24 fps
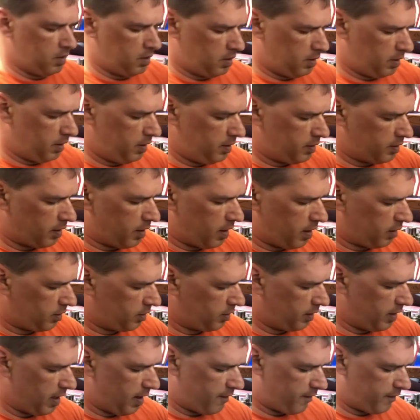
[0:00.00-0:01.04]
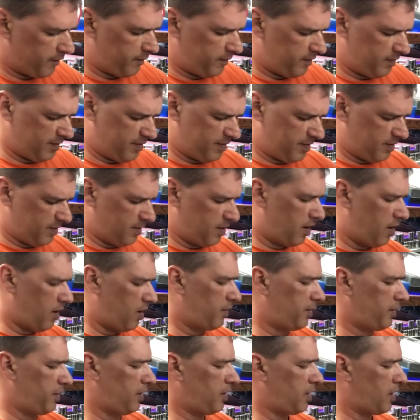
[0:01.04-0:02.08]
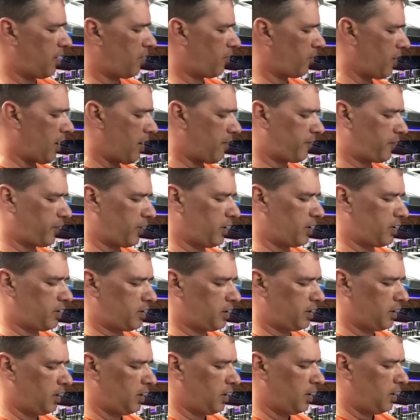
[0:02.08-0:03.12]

And these are actually have all the reference